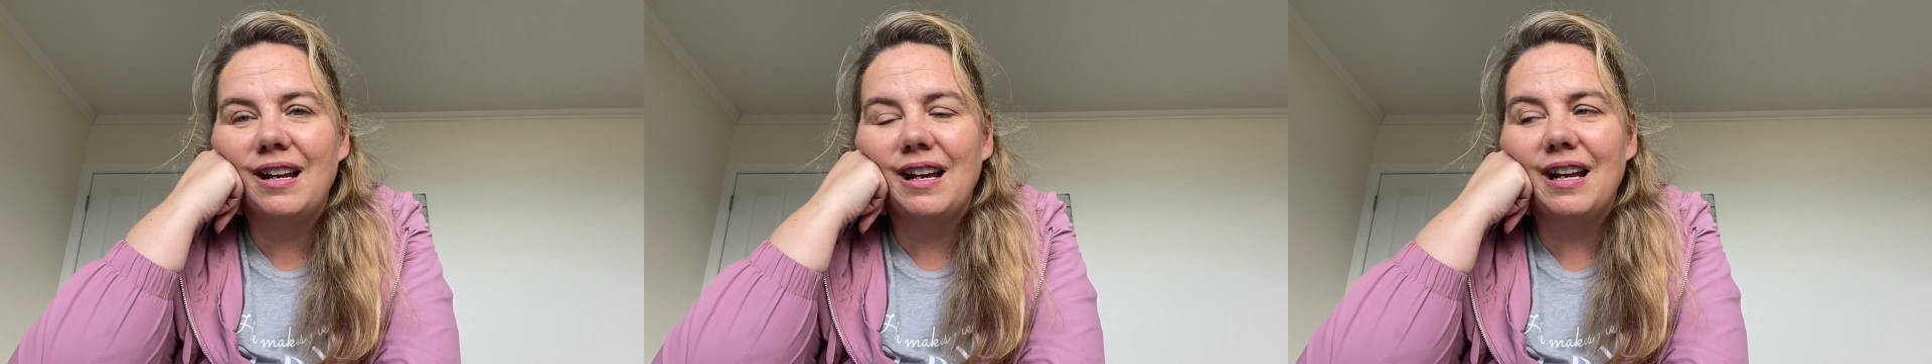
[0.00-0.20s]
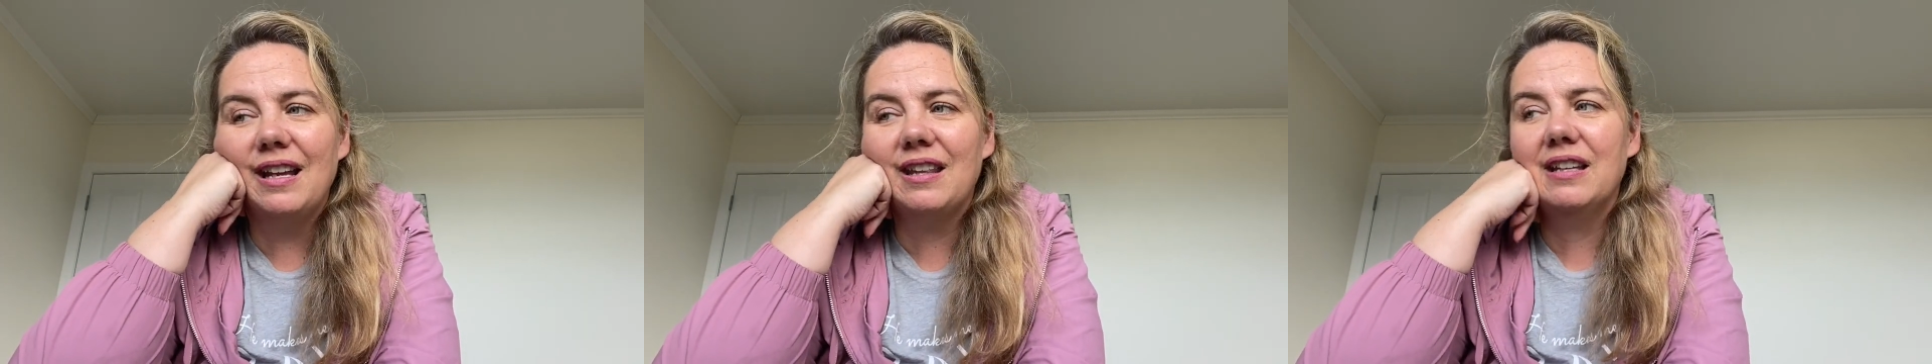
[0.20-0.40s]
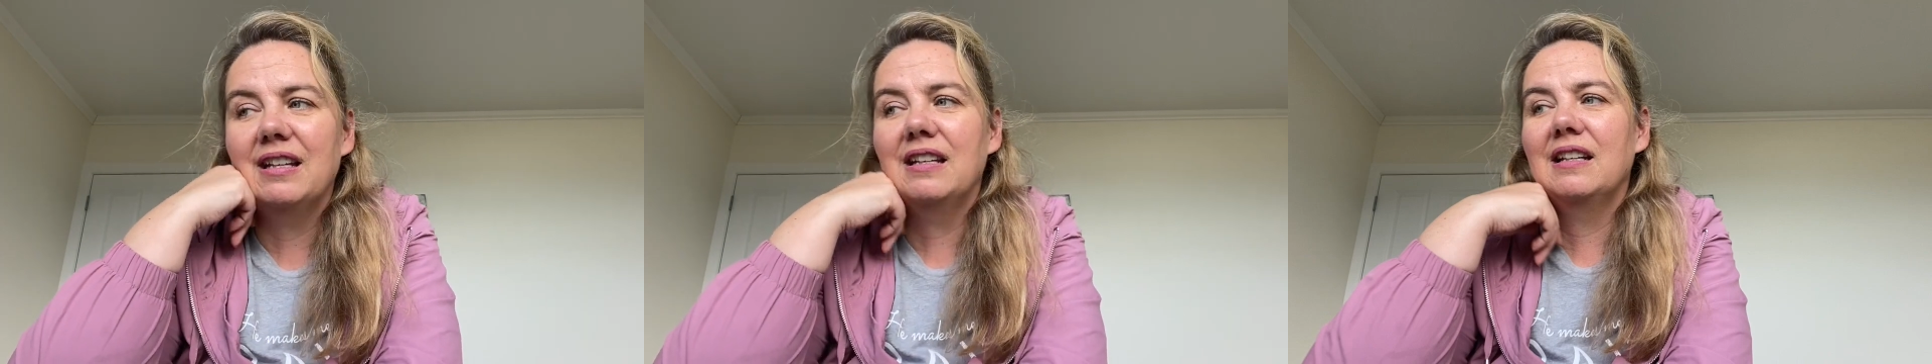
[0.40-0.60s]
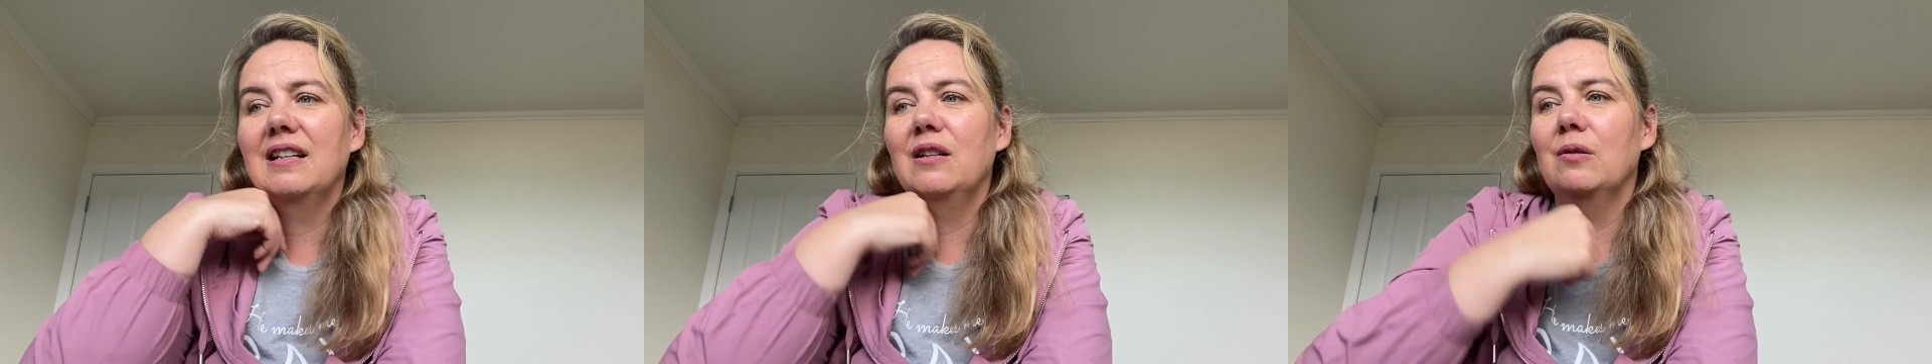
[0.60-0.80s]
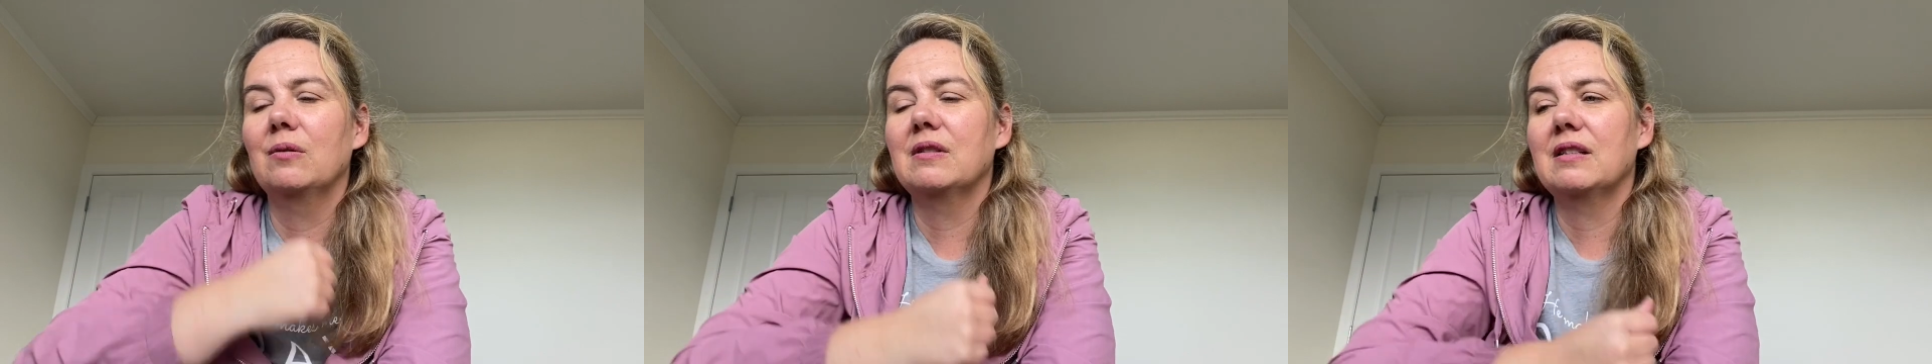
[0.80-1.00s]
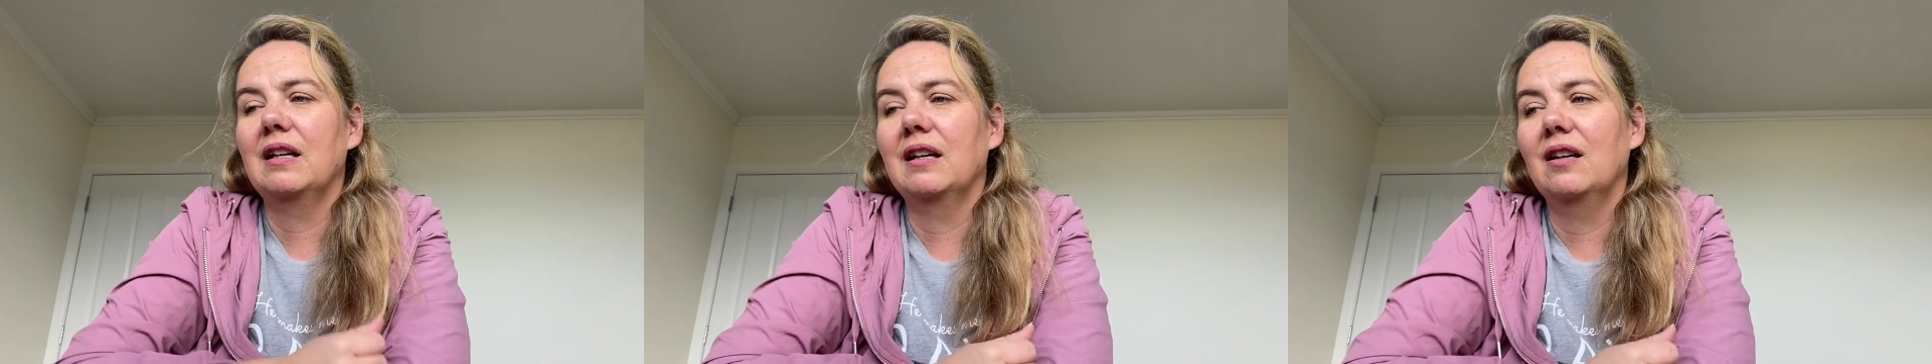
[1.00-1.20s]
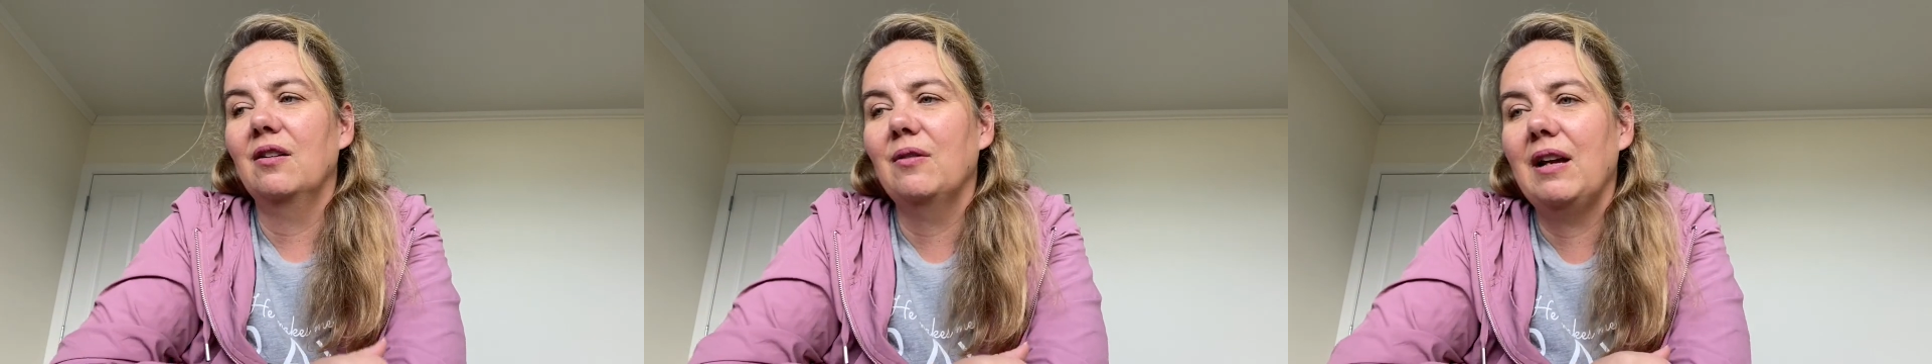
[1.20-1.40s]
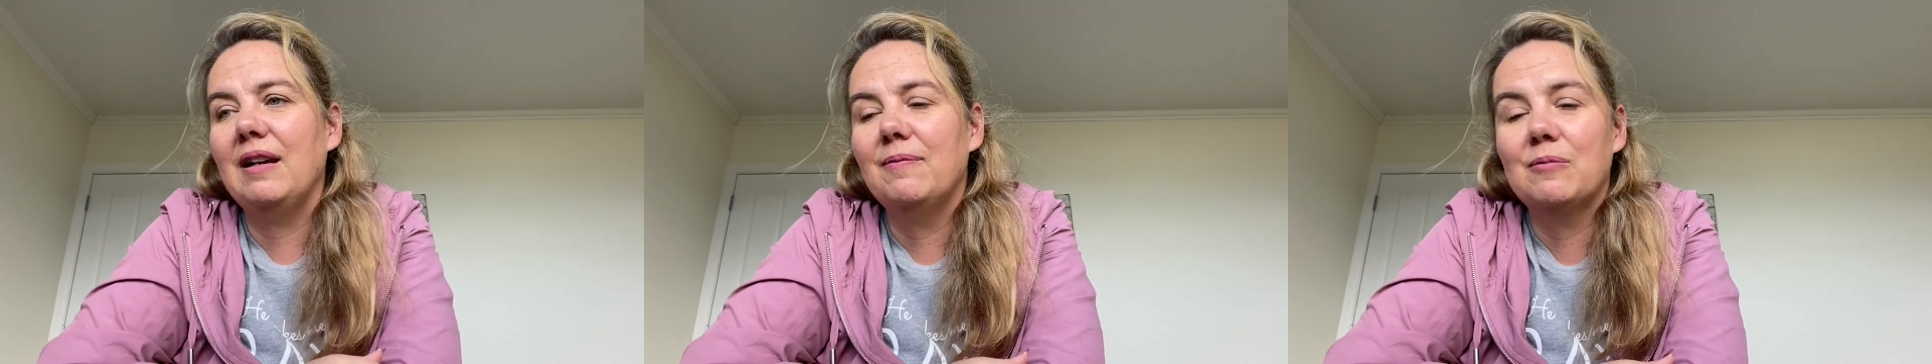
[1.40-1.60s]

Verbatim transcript: and then he was like, okay,